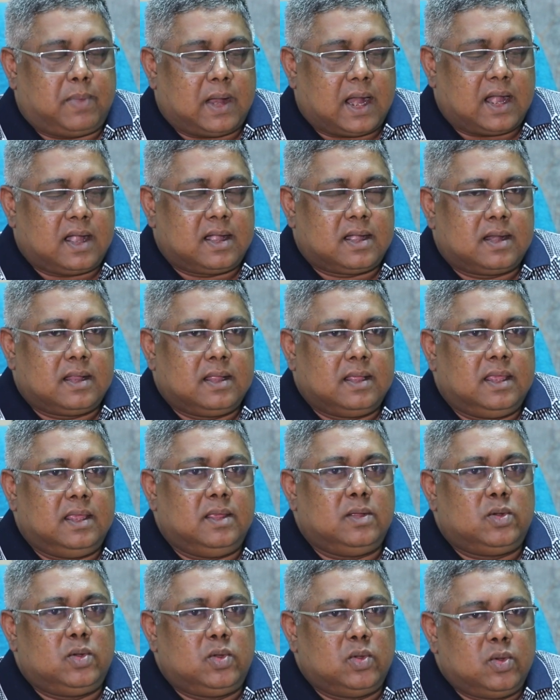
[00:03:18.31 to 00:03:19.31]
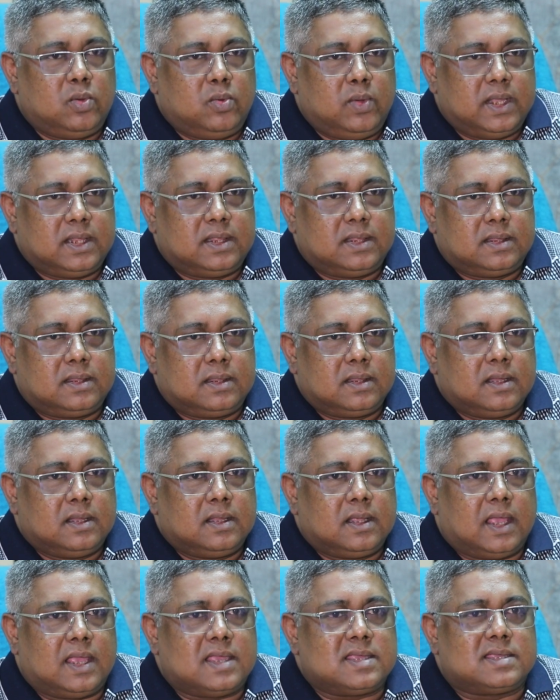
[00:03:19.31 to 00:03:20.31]
part you do with
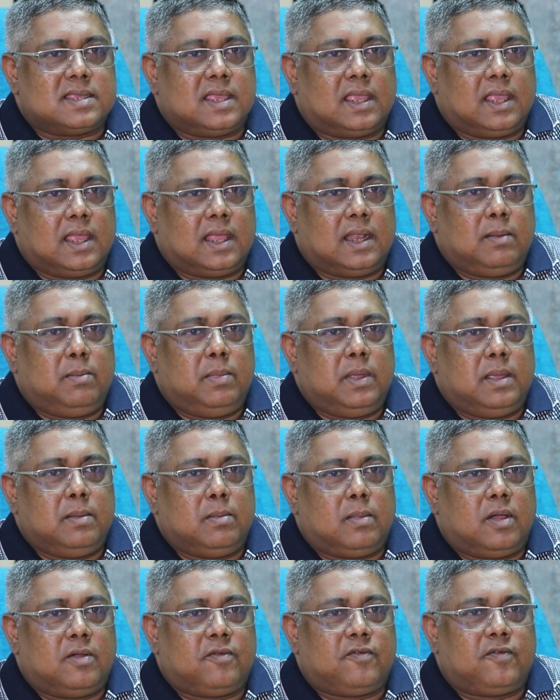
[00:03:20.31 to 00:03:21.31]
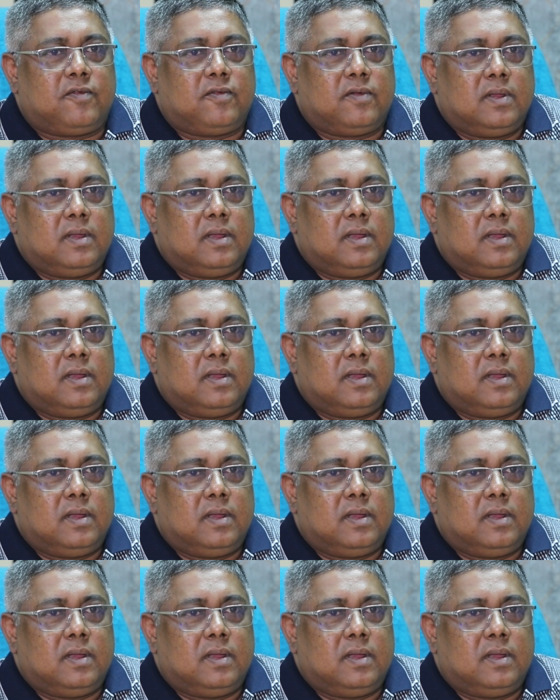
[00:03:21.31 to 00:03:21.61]
a single beam of